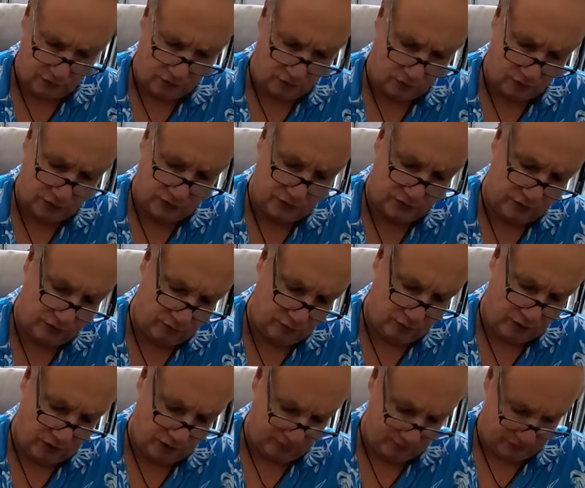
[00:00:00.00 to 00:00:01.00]
I don't want to see the
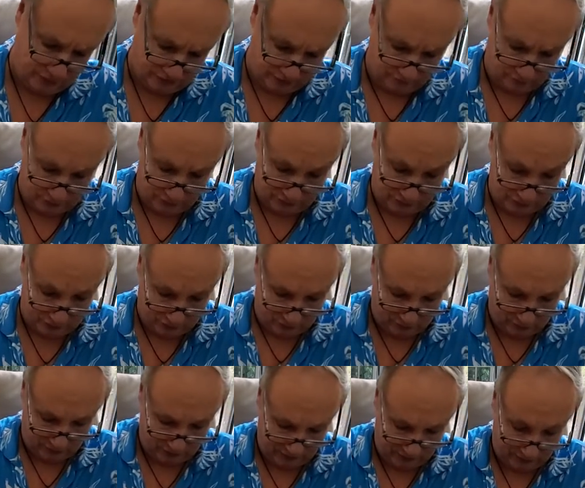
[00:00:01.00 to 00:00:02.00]
bottom deck where I
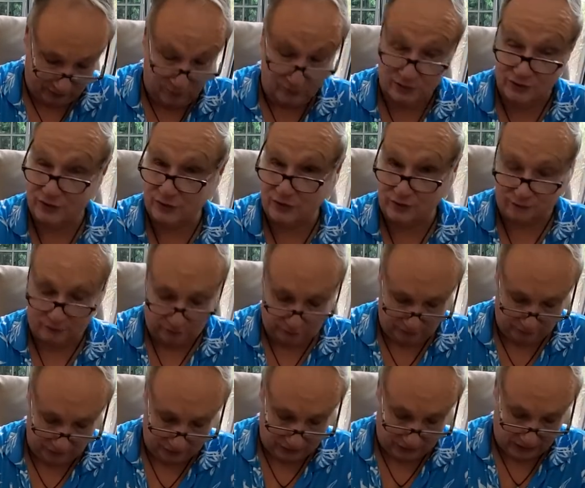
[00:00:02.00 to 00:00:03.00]
start, but I have
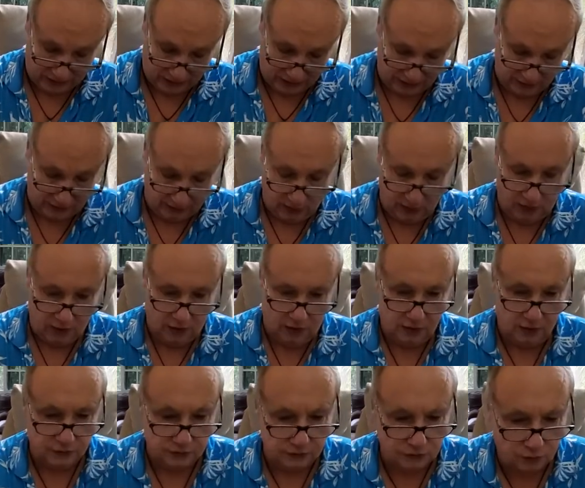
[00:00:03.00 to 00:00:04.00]
pre-shuffled a lot.
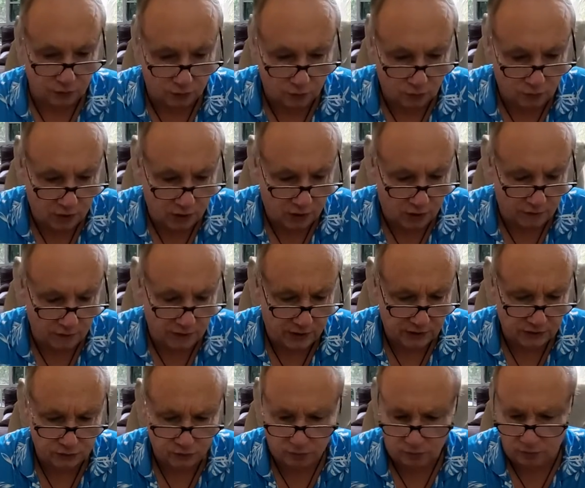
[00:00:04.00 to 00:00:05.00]
So uh,
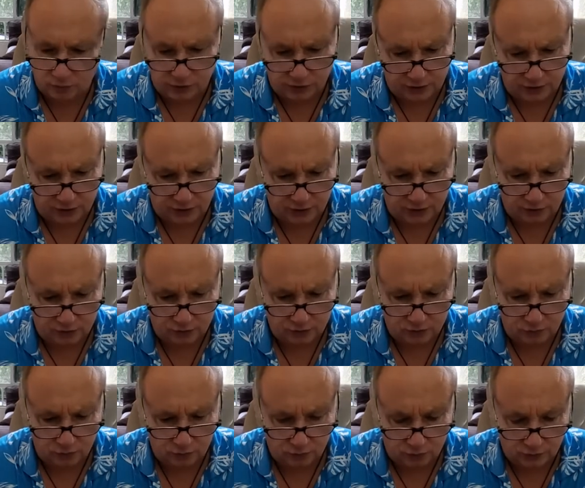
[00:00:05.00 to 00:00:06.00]
that's what I'm looking at,
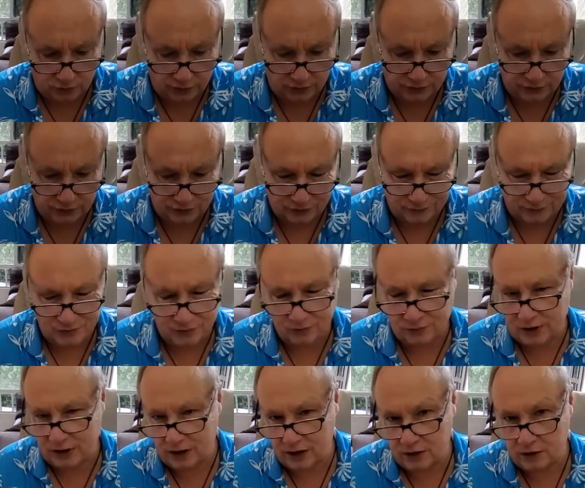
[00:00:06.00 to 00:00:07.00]
your own relationship,
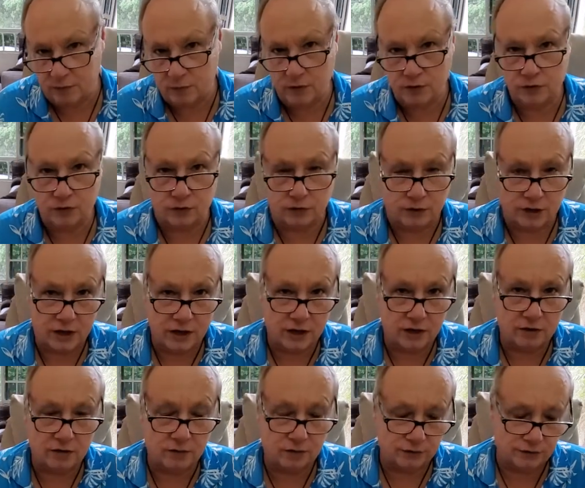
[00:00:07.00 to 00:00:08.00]
your anima, your
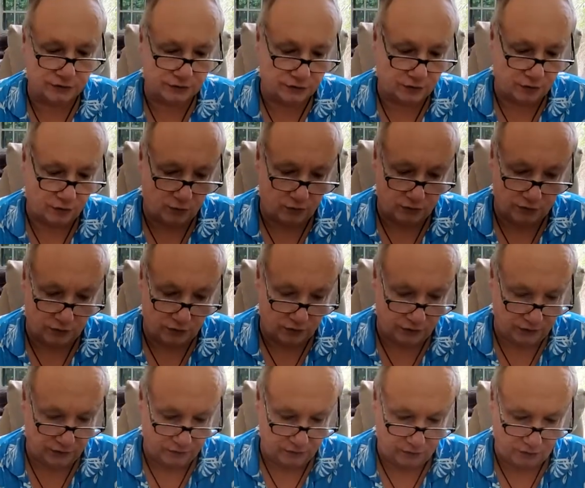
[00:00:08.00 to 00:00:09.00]
animus. I already
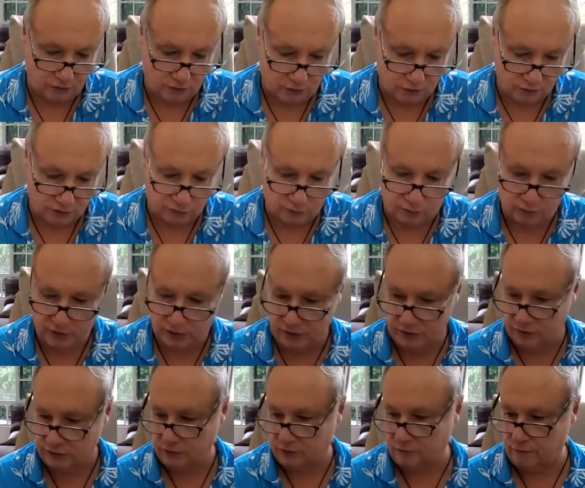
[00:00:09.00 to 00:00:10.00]
look at the heart spread
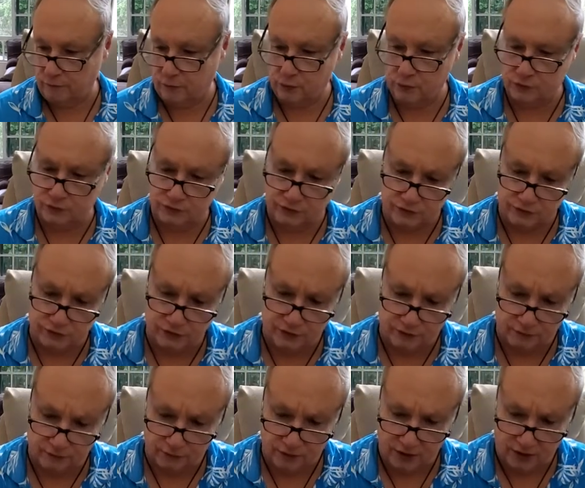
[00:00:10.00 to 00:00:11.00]
as the first and
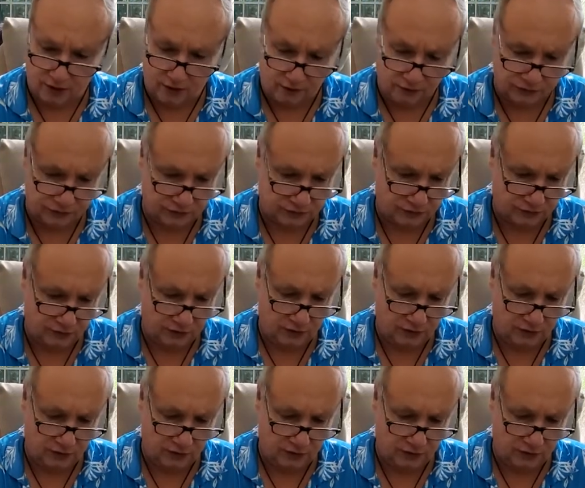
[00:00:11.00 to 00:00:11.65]
seventh house.